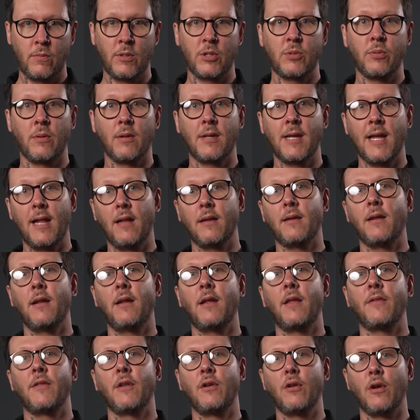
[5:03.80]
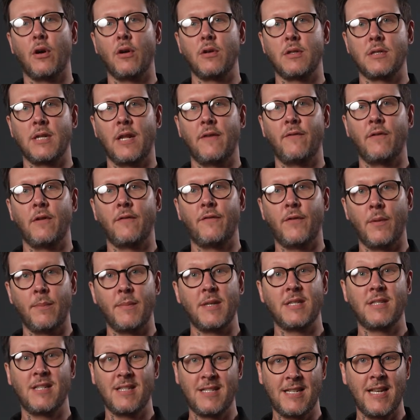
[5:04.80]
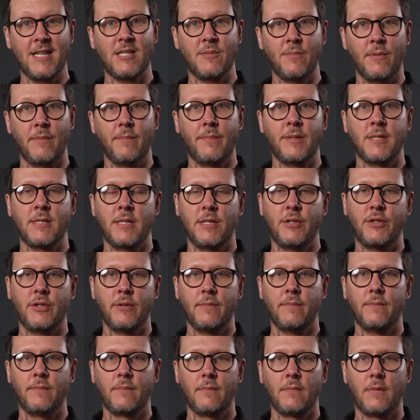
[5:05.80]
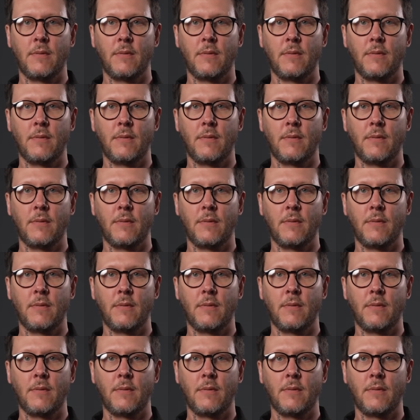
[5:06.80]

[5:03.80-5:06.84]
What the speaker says: which will calculate the noise level from this assessment position.